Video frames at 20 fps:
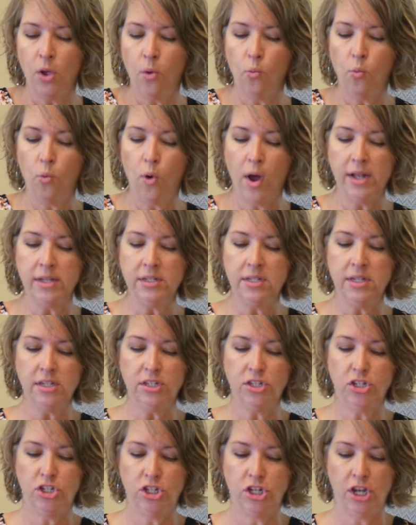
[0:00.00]
What
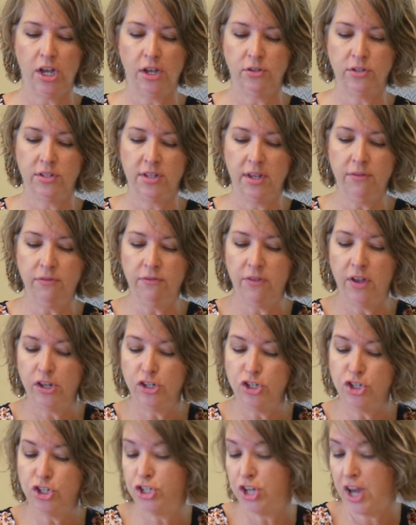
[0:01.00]
did Joseph
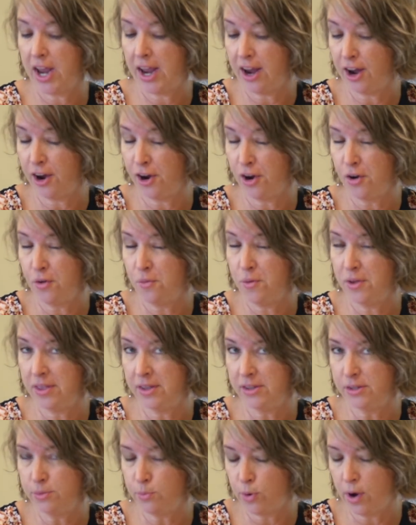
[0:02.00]
share with
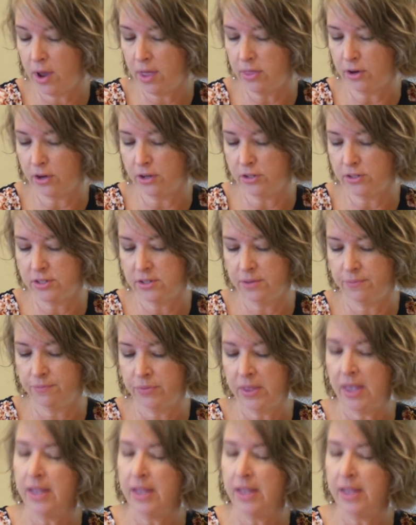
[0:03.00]
his brothers?